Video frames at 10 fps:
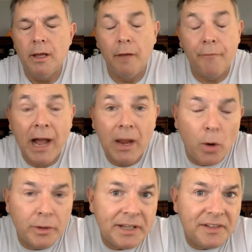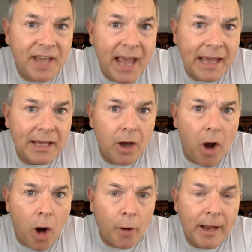If I only take
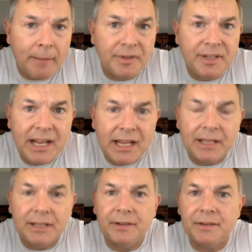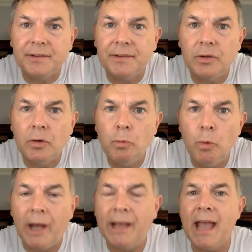RMDs,
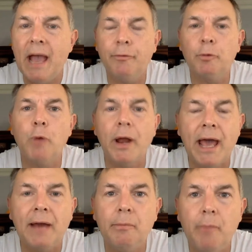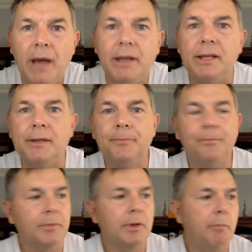will I ever run out of money?
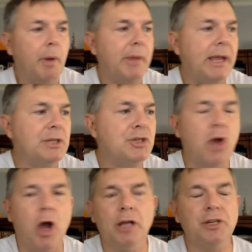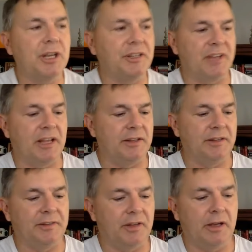My man John just sent
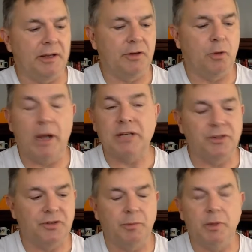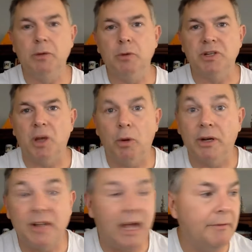this uh, question to me, which I
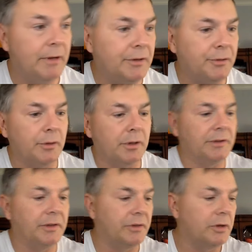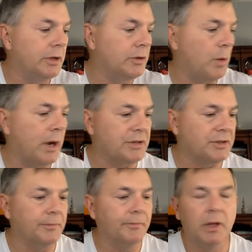want to dive into because it's a good
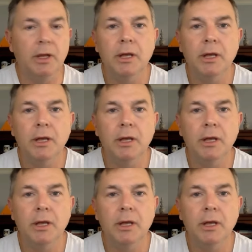question.